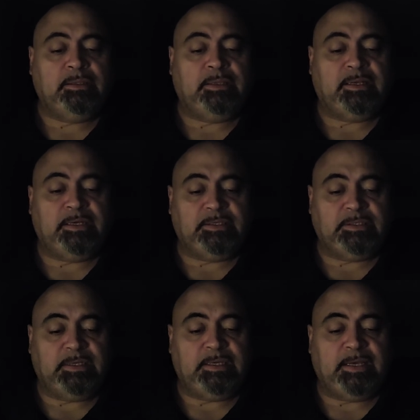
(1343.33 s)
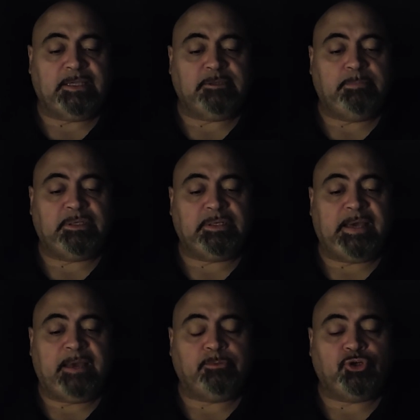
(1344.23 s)
that his city has been
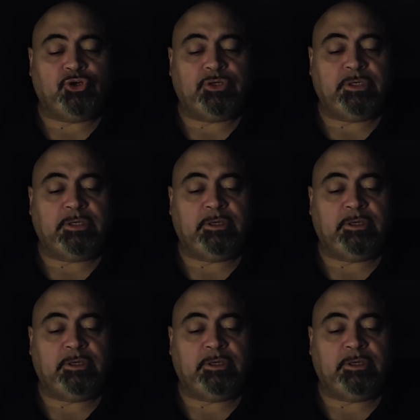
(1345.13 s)
captured.